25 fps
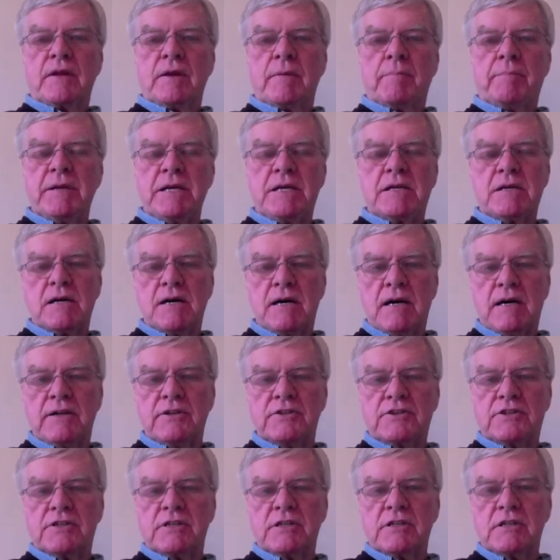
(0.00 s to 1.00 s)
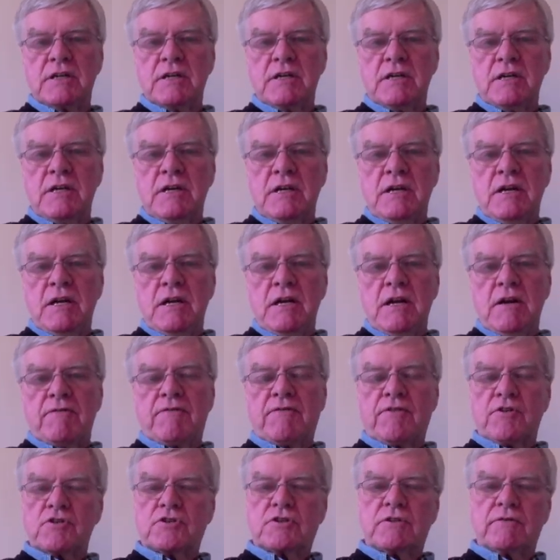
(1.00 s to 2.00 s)
because,
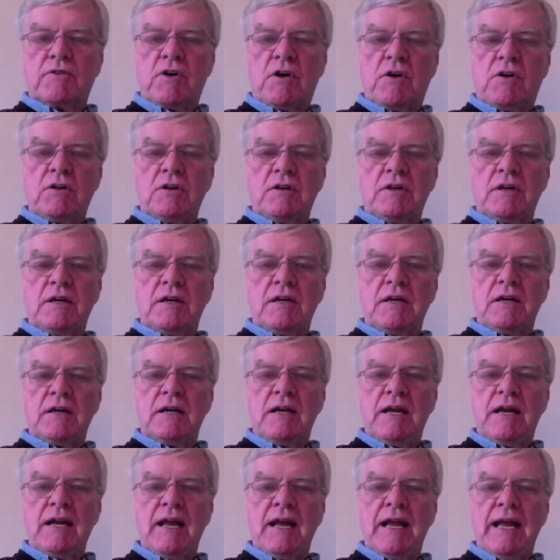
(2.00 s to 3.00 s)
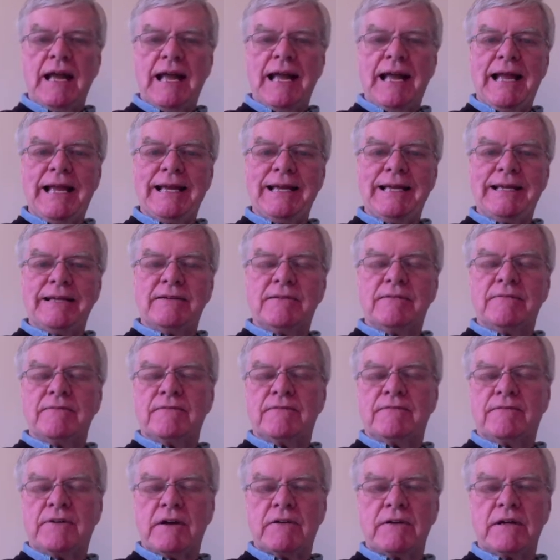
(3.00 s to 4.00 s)
first of all, a
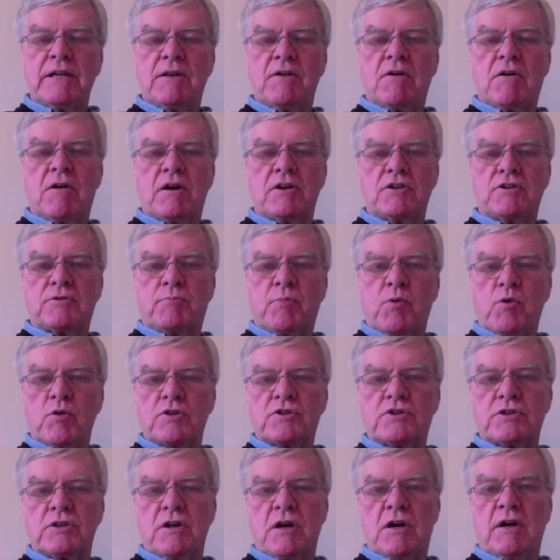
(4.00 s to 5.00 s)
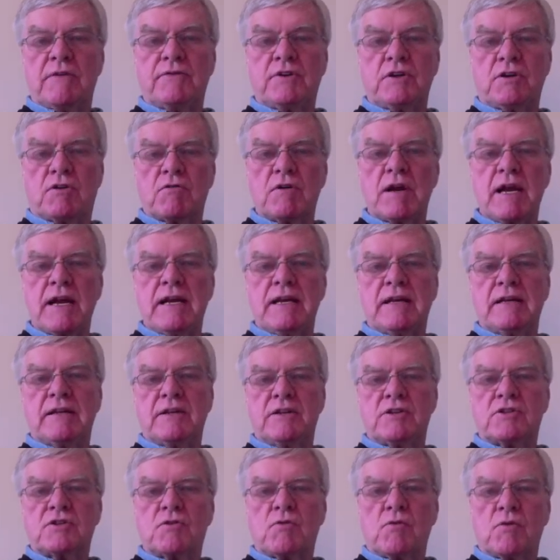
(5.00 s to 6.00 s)
very large portion of the grade in
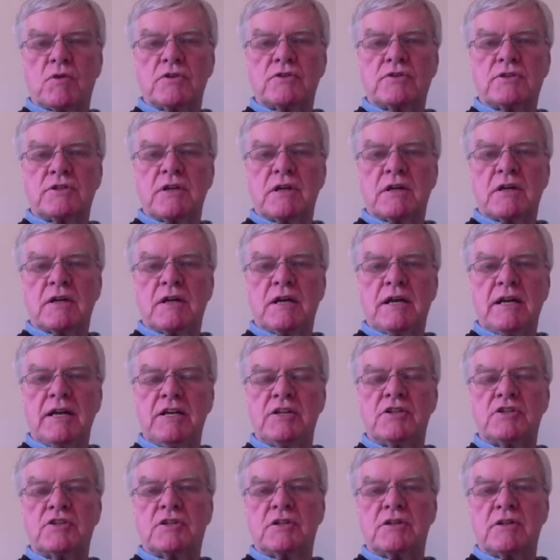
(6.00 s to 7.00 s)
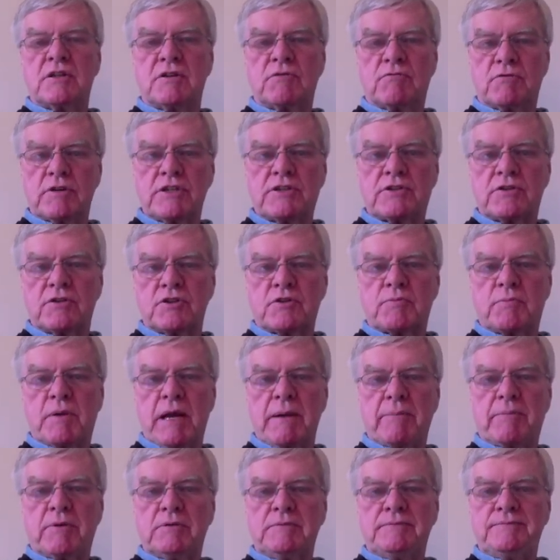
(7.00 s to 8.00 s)
this course is the research
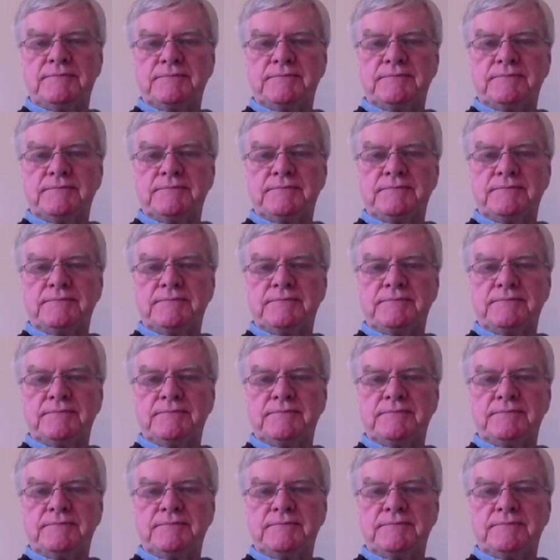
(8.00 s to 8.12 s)
paper.